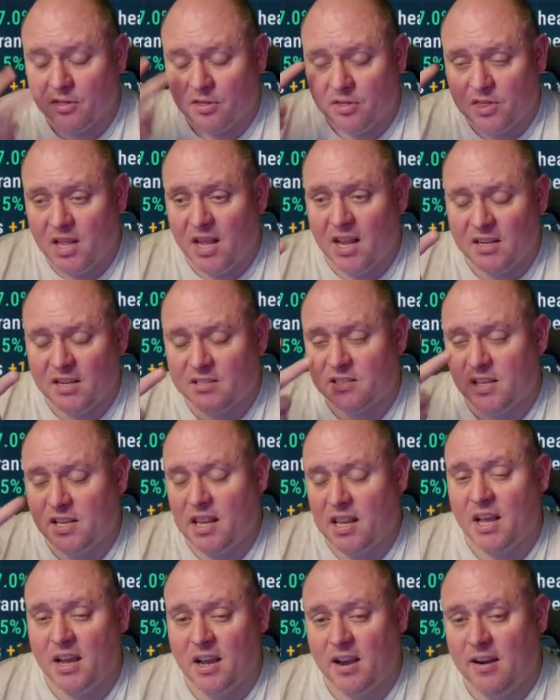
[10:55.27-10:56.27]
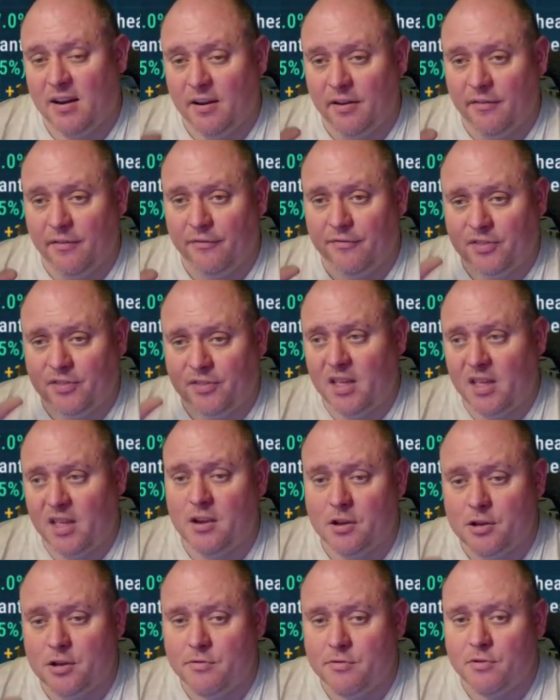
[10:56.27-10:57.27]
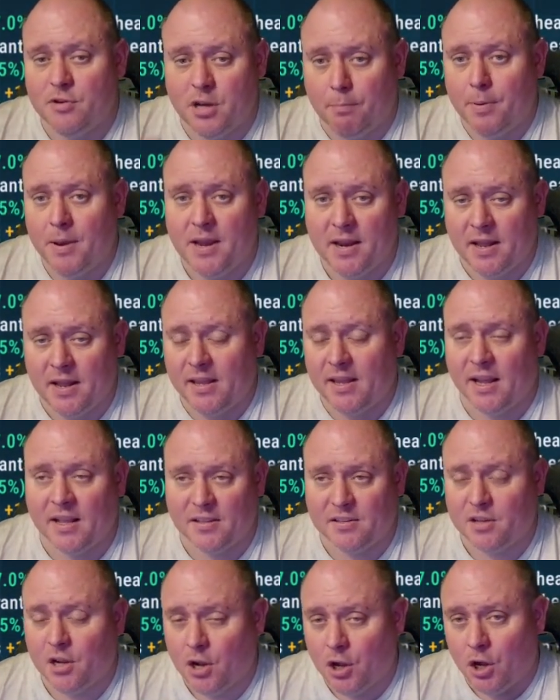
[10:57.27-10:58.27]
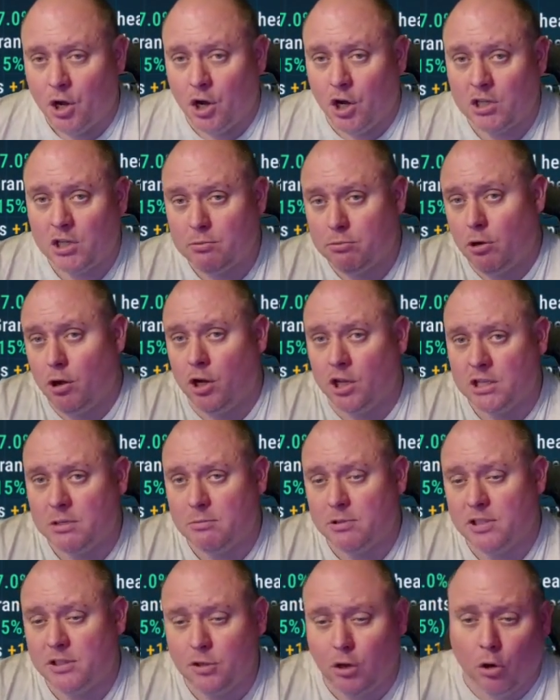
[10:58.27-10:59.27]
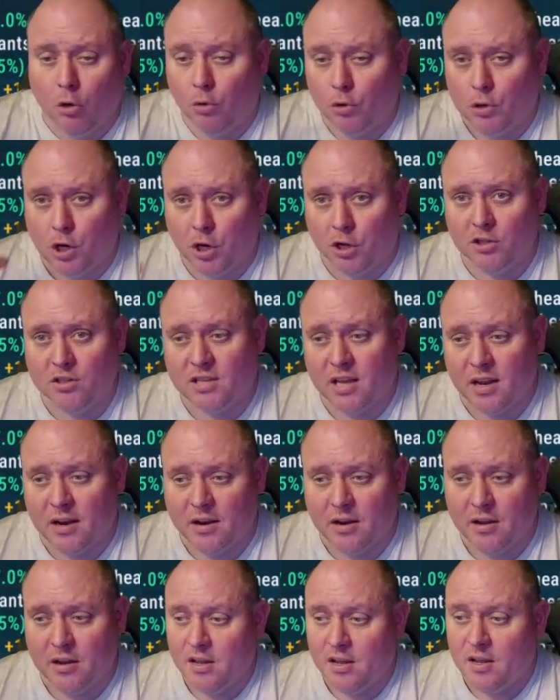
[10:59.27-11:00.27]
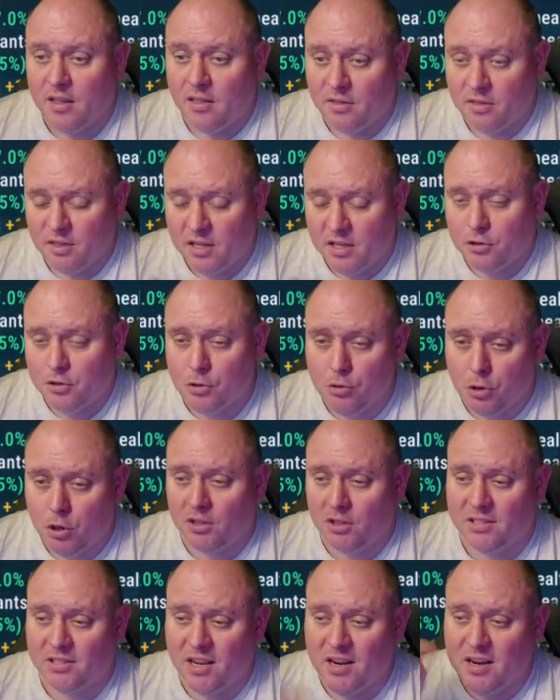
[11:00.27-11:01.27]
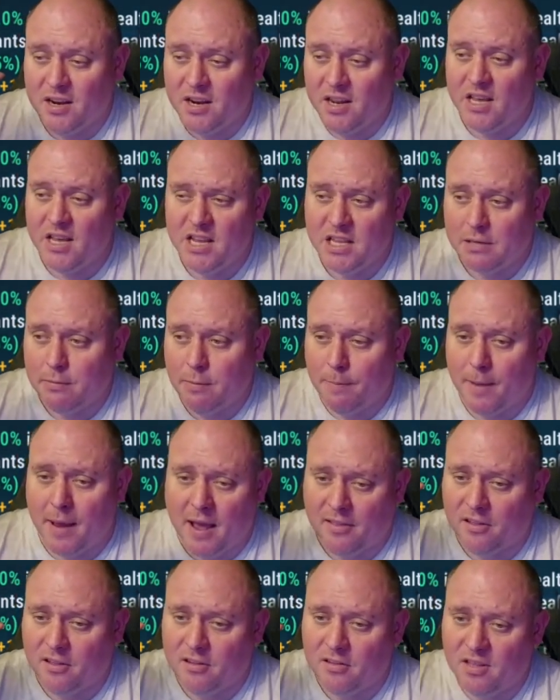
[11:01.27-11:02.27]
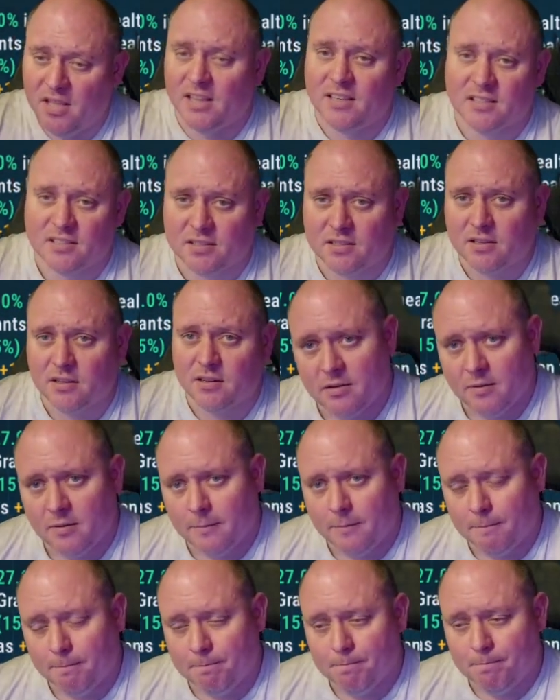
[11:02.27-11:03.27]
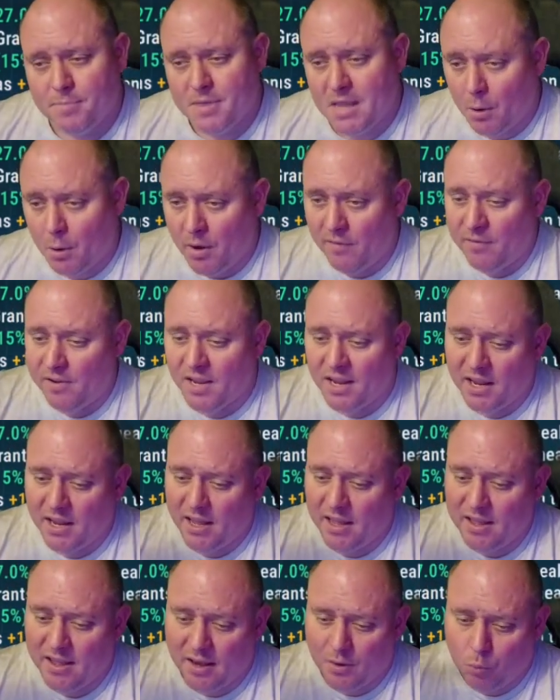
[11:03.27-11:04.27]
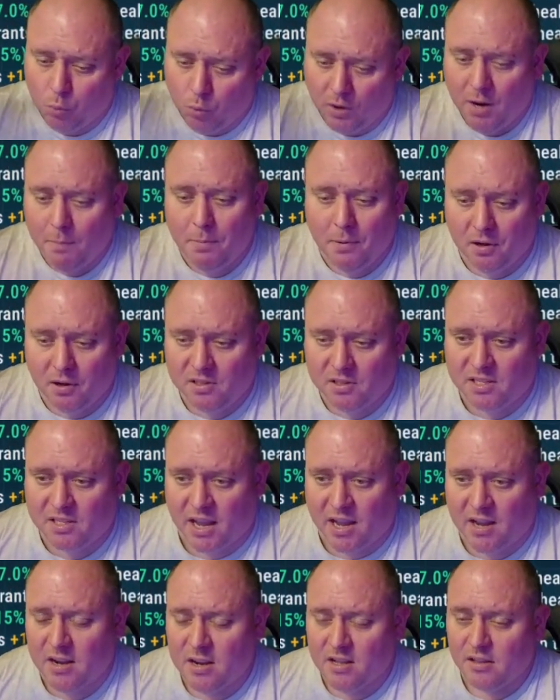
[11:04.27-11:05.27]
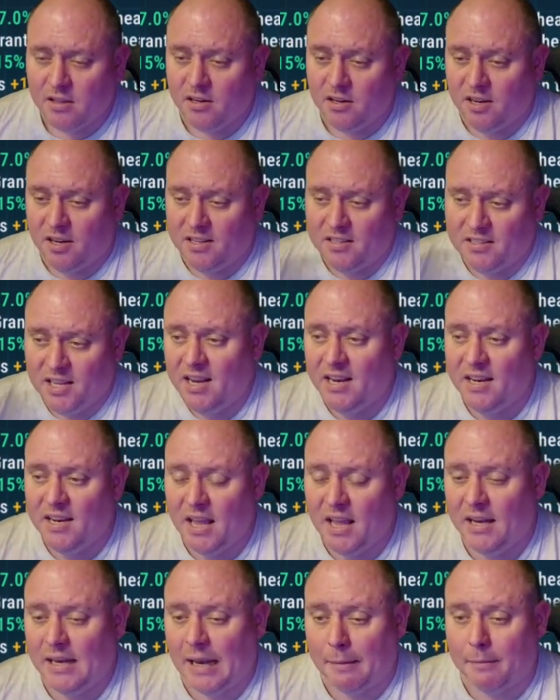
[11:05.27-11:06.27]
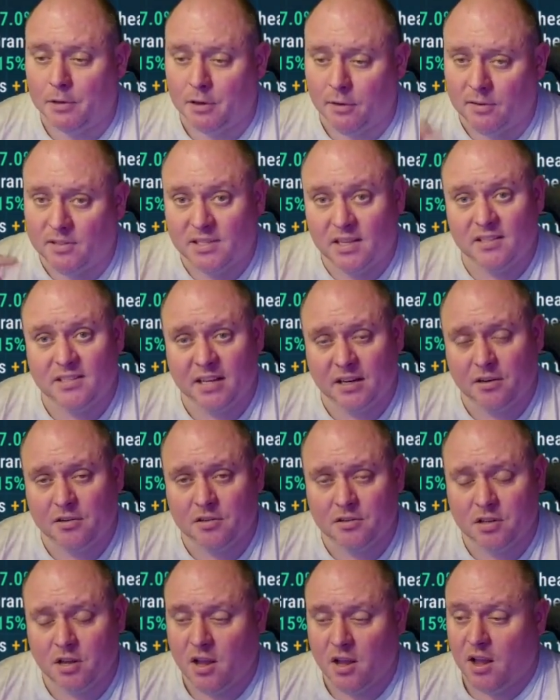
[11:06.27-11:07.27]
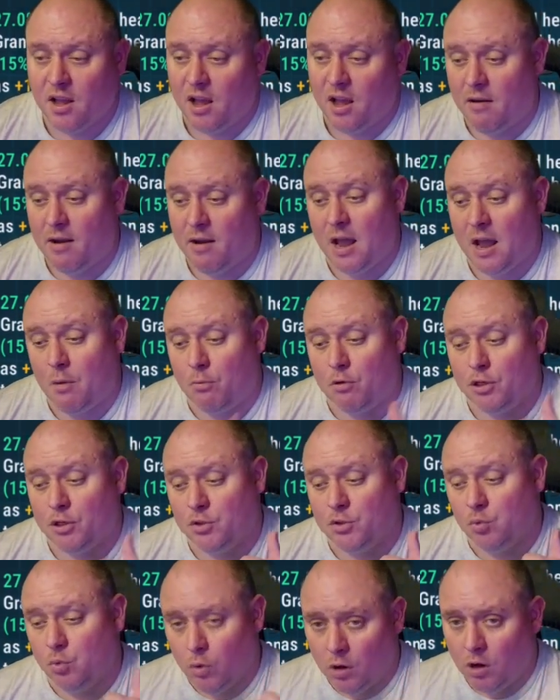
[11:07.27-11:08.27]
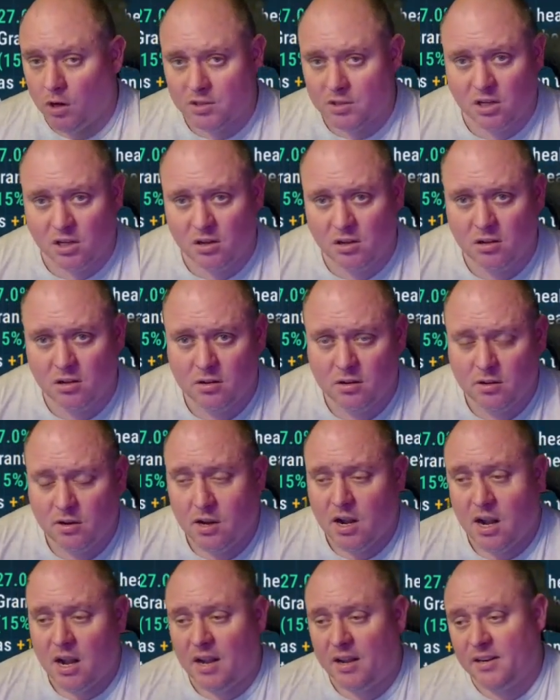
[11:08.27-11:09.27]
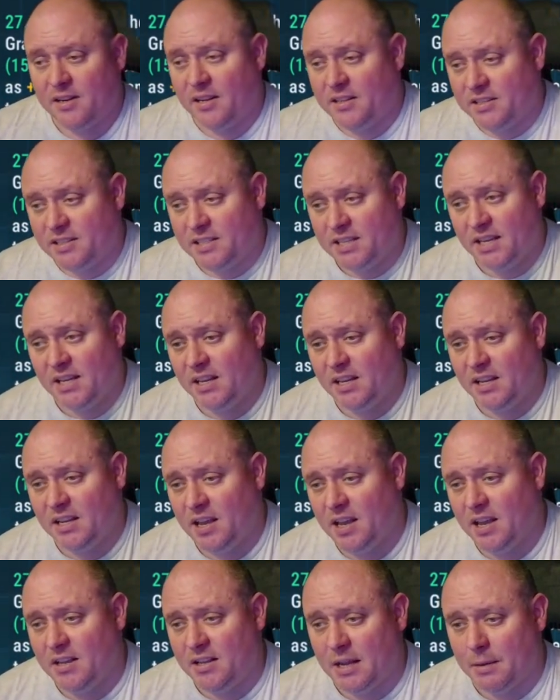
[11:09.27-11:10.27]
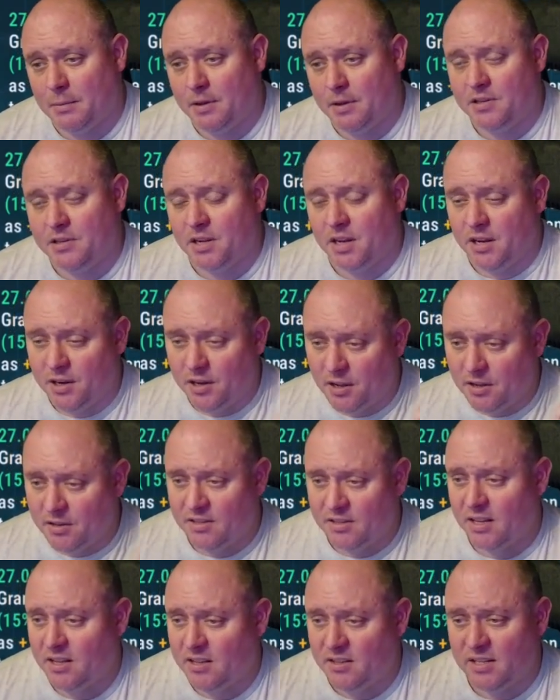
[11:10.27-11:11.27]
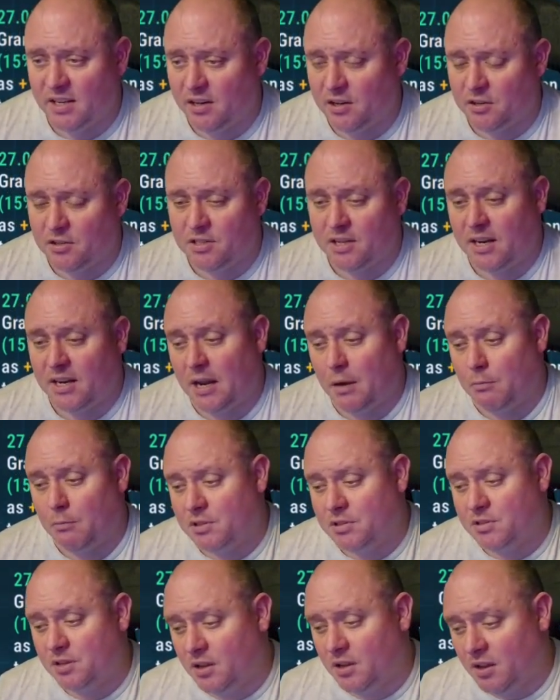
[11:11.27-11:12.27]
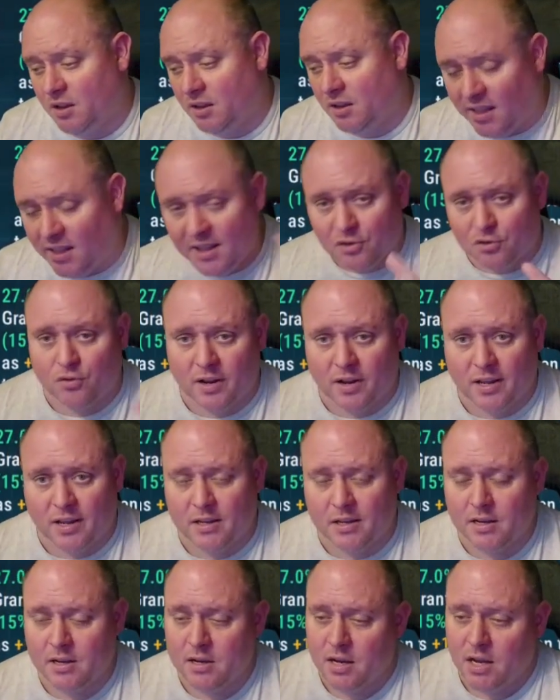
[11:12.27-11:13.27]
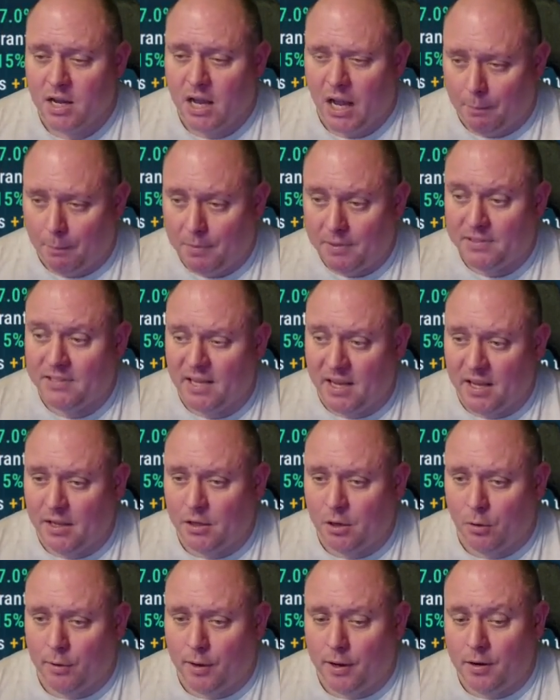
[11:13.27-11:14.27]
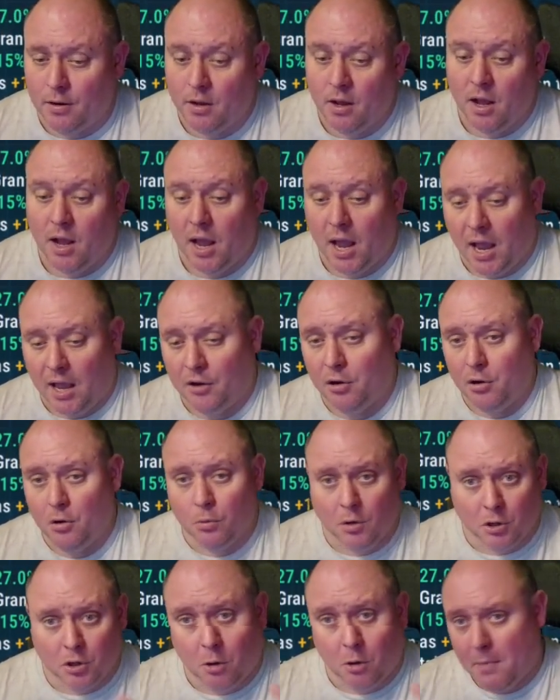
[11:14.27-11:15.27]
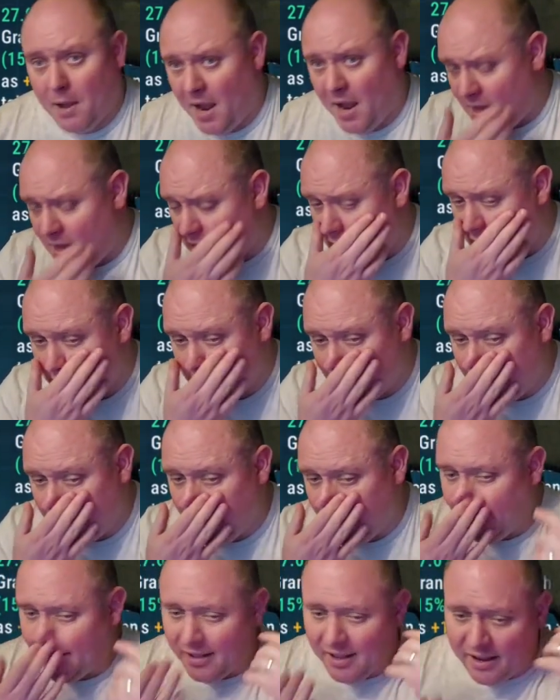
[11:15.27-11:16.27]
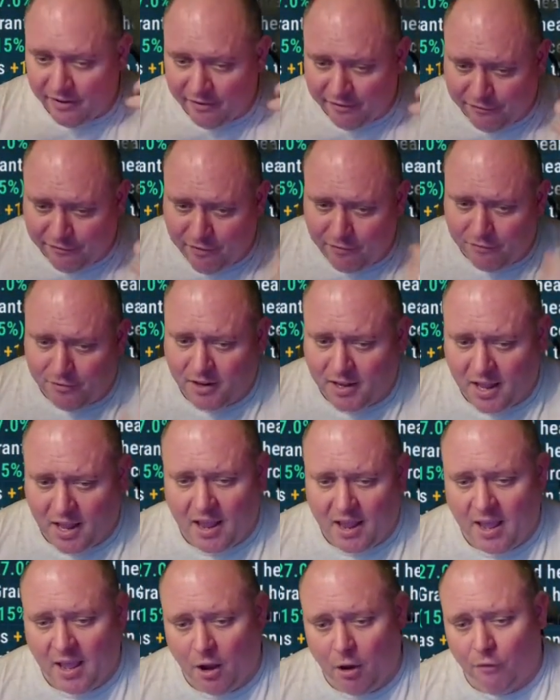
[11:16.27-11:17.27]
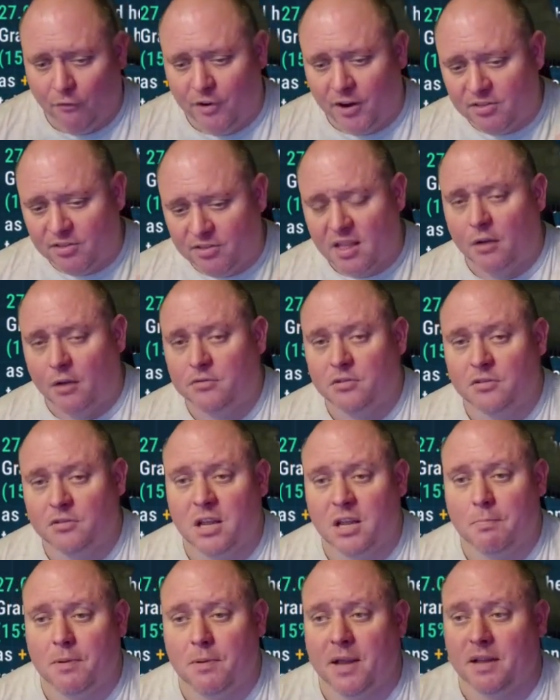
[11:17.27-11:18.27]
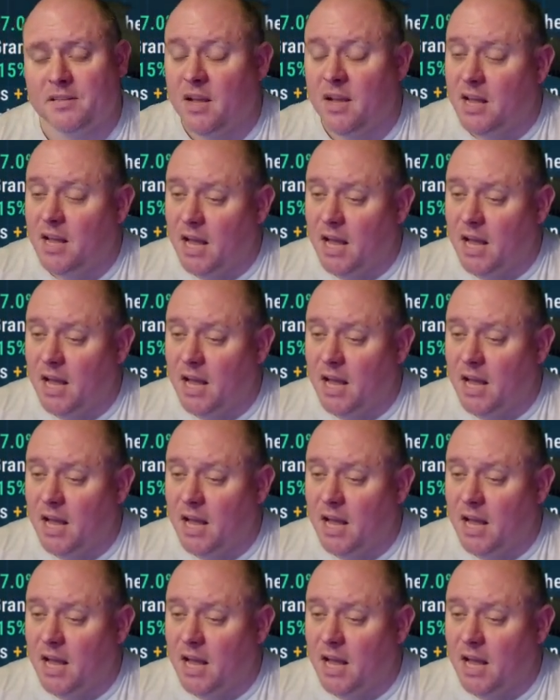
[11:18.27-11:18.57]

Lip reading: That's the kind of thing you're competing against. Ultimate Optimus is old content. This new content needs to be better than this. Now, if he had one ability that did 10k damage over 10 seconds, and that was water, and it did 10k damage in 10 seconds, and that was electric, I'd be sat there going, I don't mind this. And it had like 50k health and 1000 DPS.